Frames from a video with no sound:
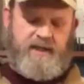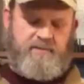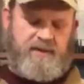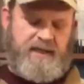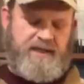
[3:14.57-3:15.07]
a
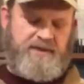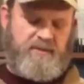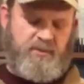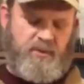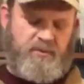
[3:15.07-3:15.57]

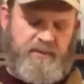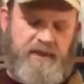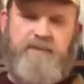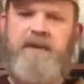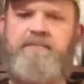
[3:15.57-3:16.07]
plastic bolt
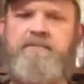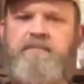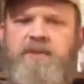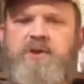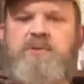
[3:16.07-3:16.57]

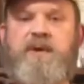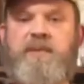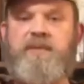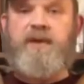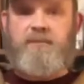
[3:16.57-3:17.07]
used to be
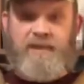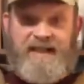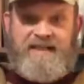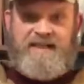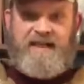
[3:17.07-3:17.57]
made by
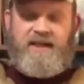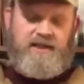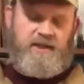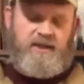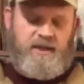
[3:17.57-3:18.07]
Blade Tech.
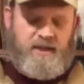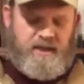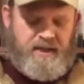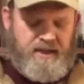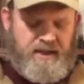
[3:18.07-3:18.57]

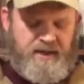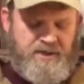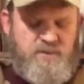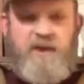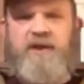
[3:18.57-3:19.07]

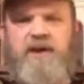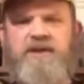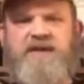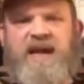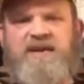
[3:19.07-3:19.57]
To my
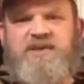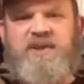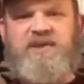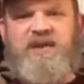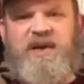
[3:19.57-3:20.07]
great sadness,
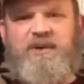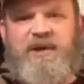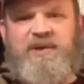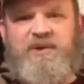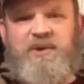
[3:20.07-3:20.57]
the other day I
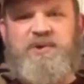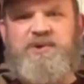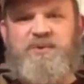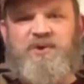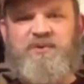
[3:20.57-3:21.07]
went to order
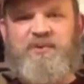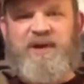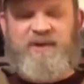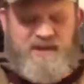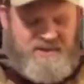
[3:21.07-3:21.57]
some more from
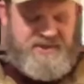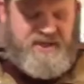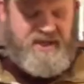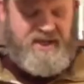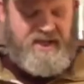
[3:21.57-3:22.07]
Brownells,
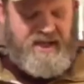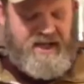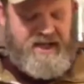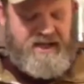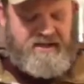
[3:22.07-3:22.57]

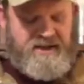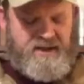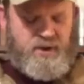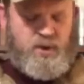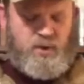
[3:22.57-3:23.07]
and they
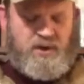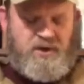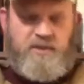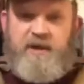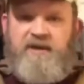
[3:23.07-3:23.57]
are no
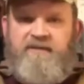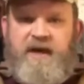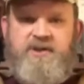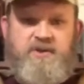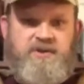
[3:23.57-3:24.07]
longer
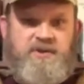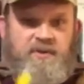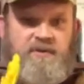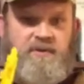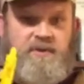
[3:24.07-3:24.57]
manufactured. So
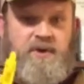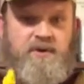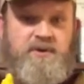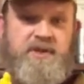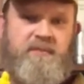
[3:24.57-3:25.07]
if you
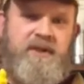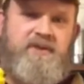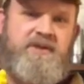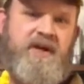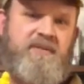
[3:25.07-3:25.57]
know somebody
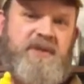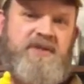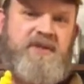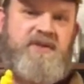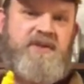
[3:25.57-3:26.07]
who's got a
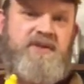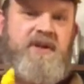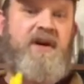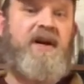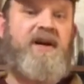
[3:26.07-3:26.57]
bunch of these in
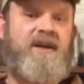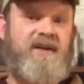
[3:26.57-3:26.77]
stock,